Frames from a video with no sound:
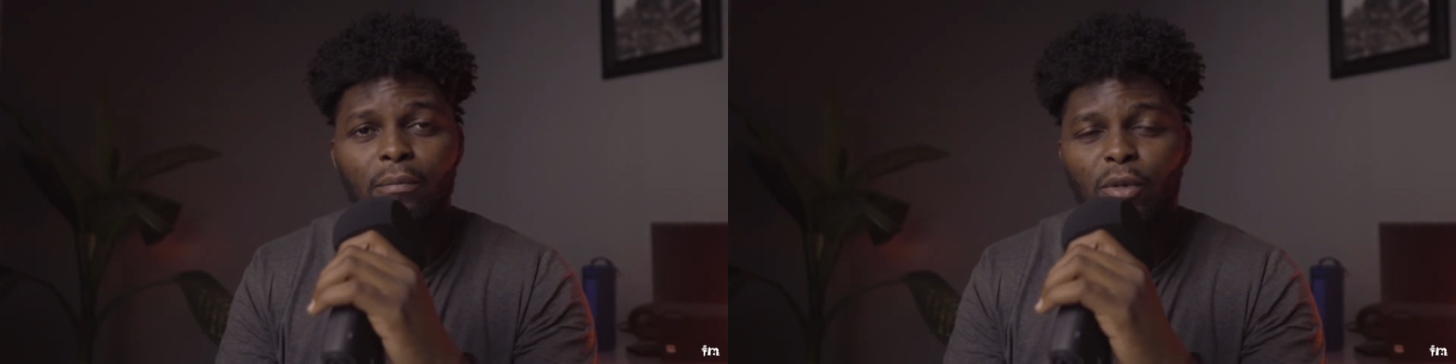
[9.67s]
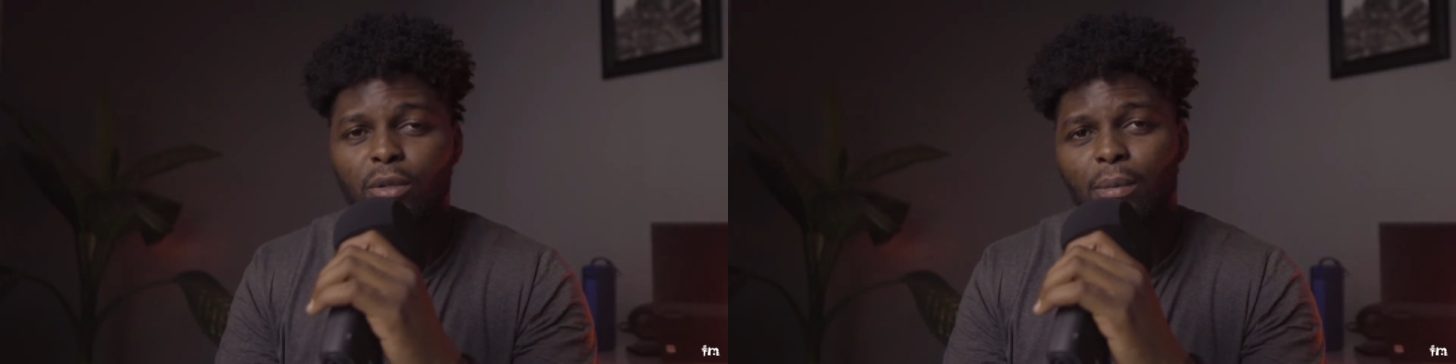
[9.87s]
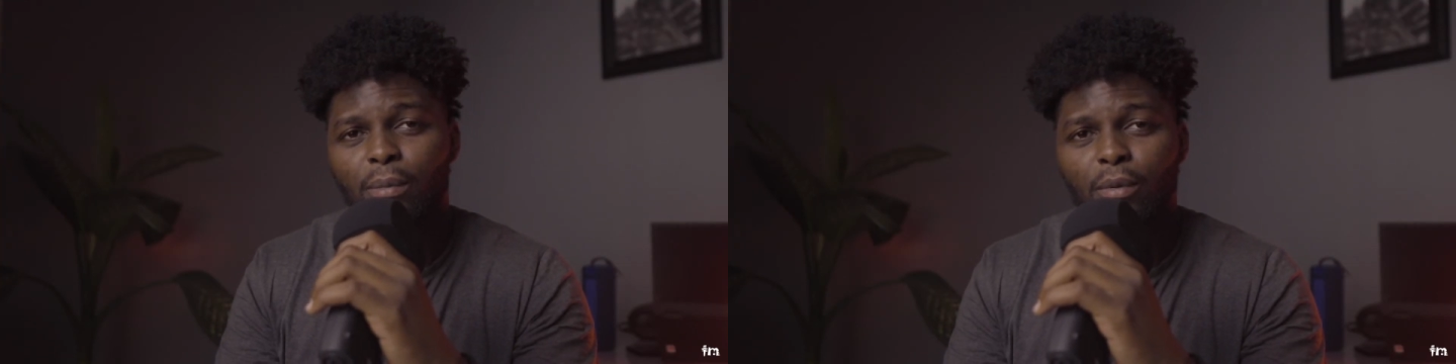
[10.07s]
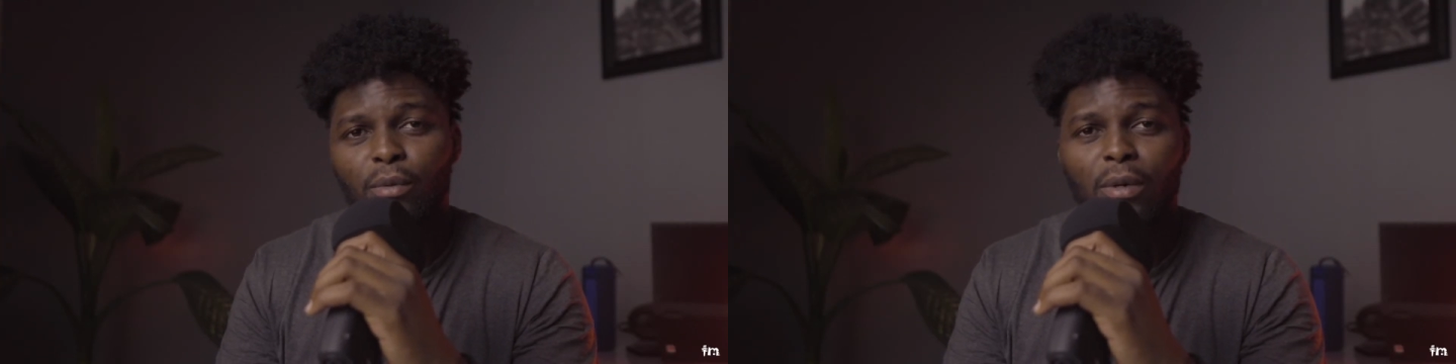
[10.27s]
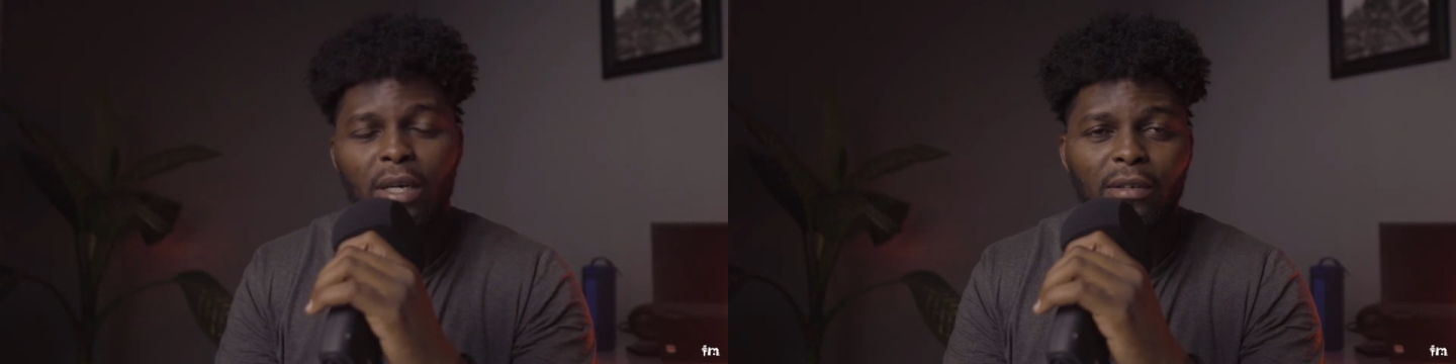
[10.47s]
most
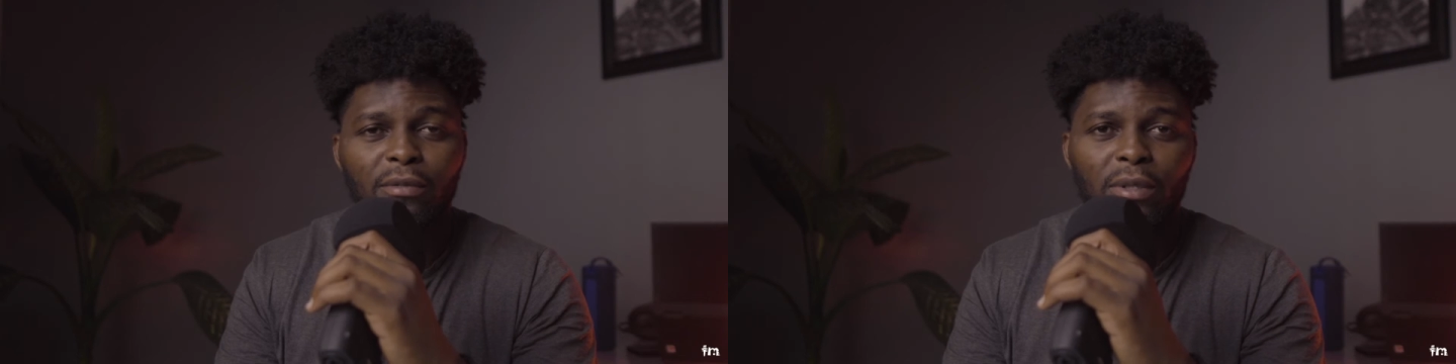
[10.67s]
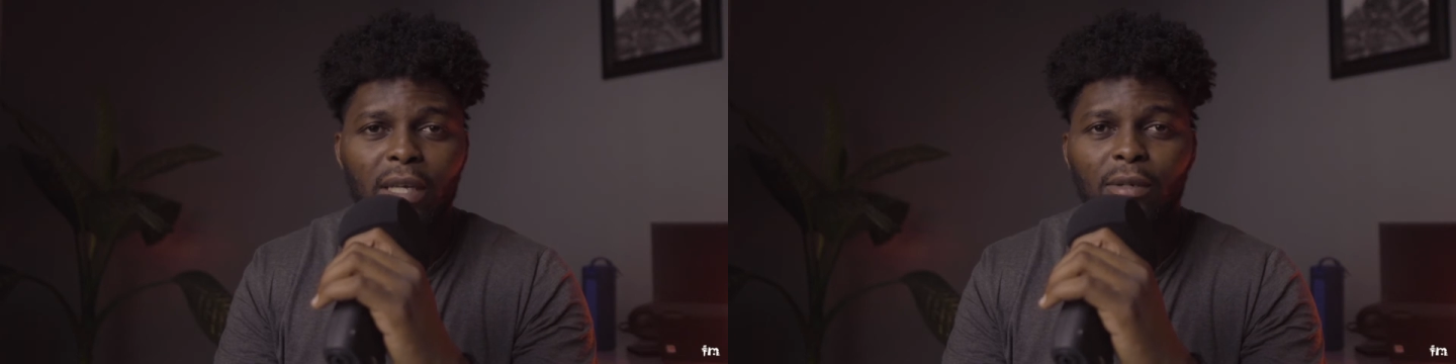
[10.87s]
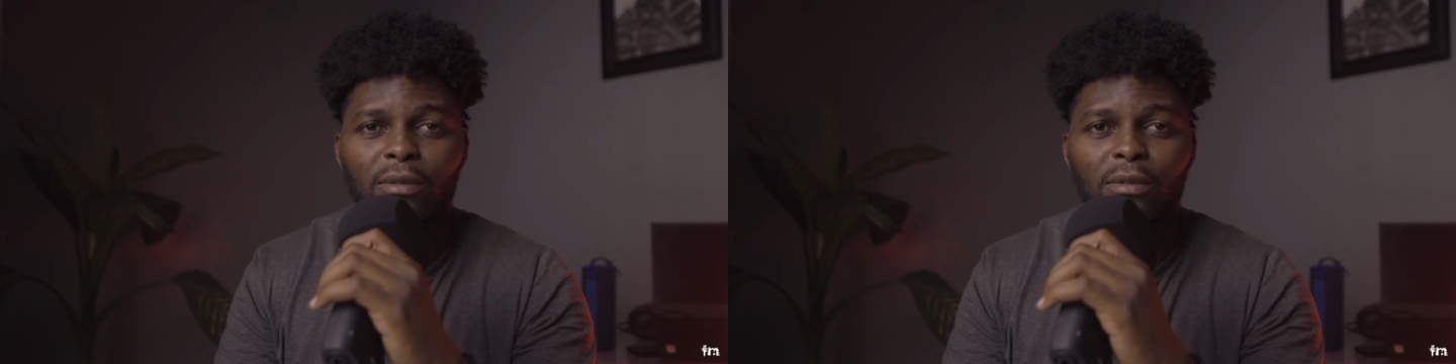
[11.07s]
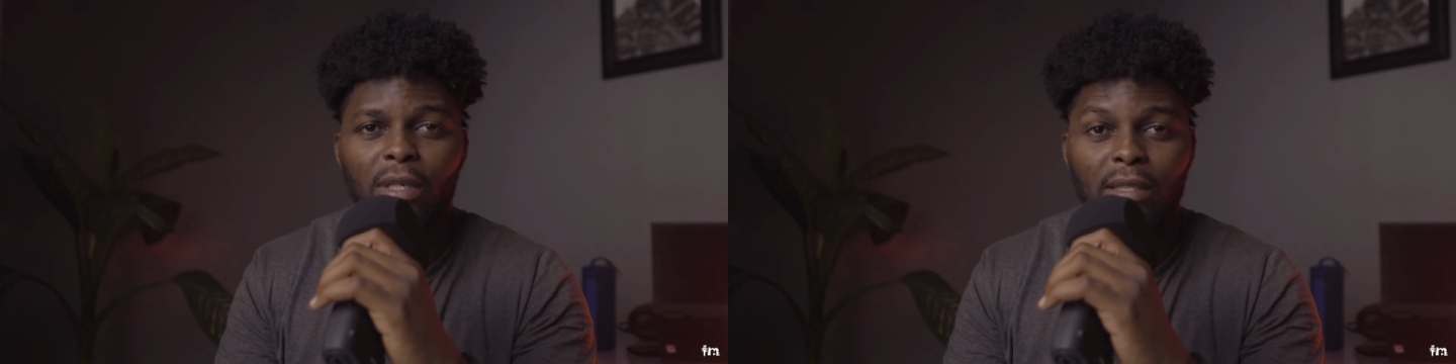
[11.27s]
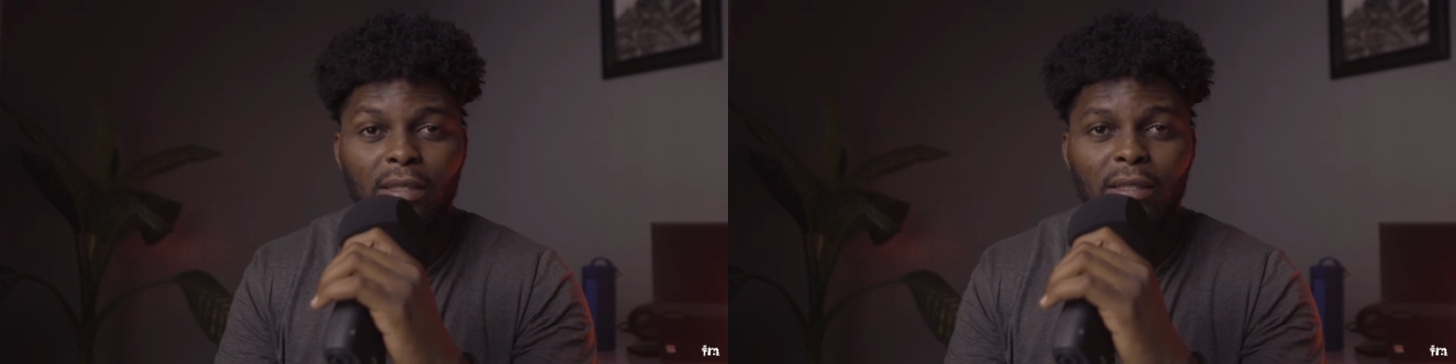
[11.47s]
people leave without
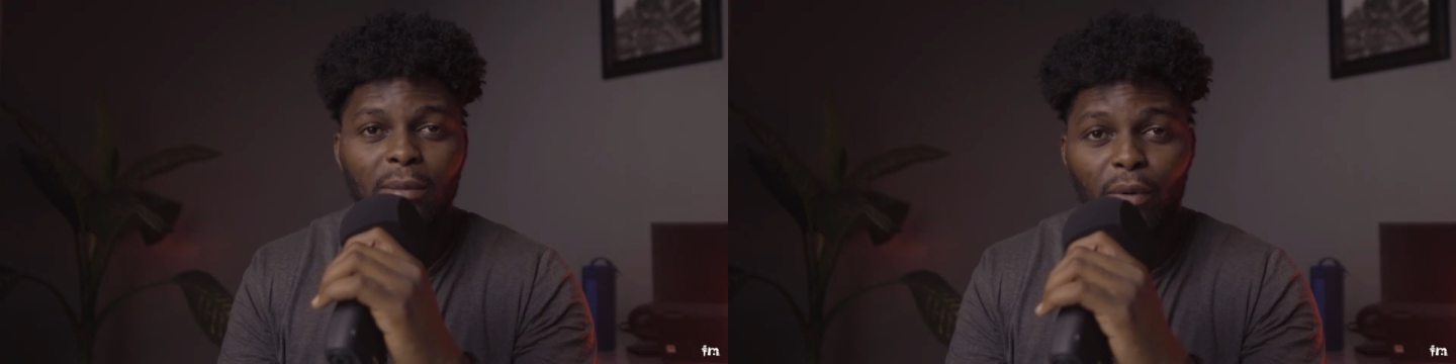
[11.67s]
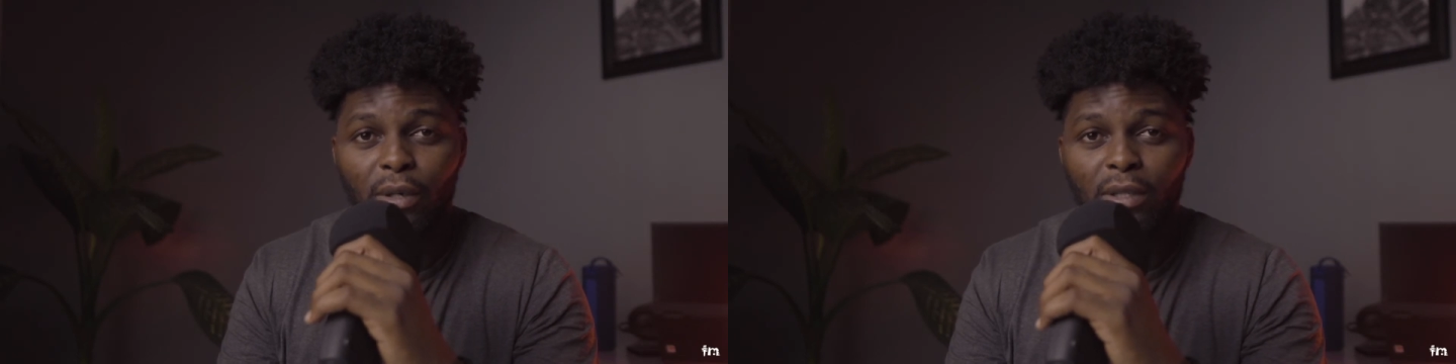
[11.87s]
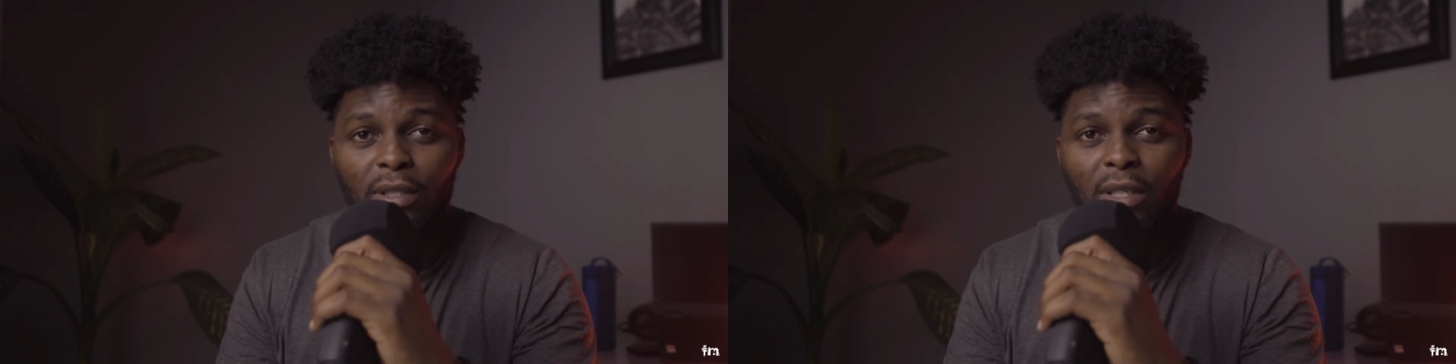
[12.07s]
getting the point